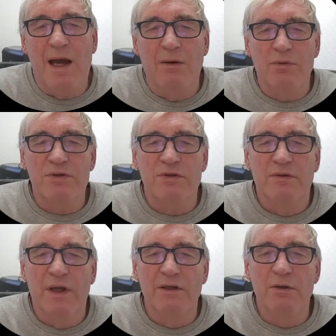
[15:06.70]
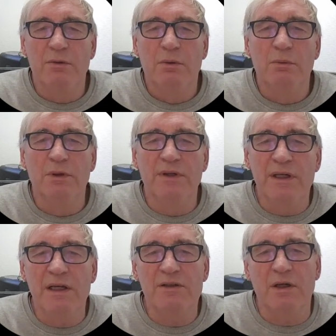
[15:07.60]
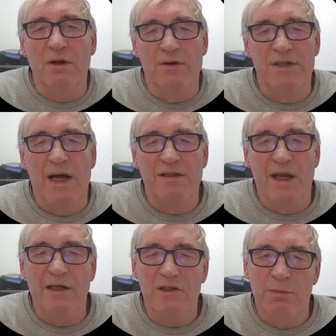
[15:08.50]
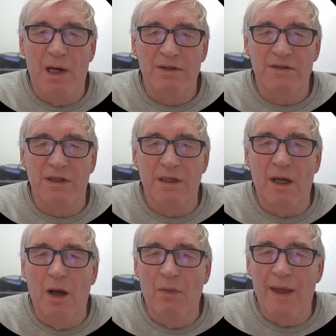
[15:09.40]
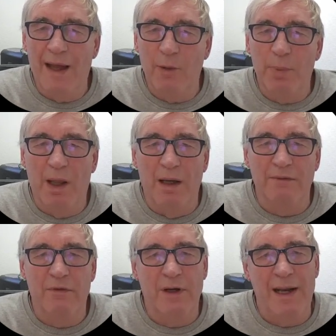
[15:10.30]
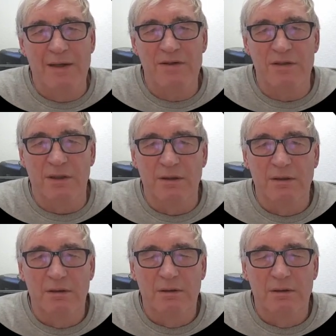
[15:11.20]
doubts, then you will need to contact HMRC on the helpline for an answer.